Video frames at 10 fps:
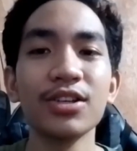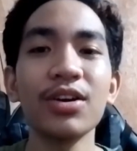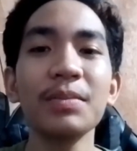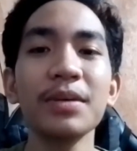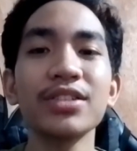
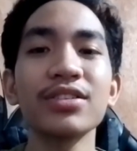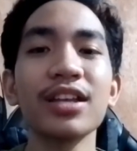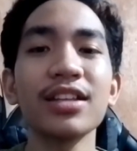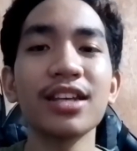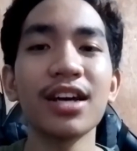So I
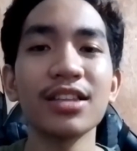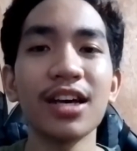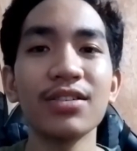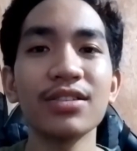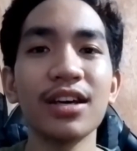measured and cut
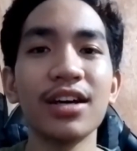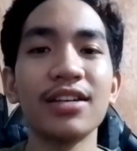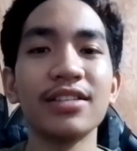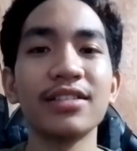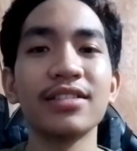out
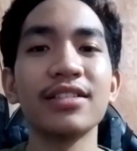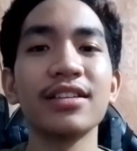an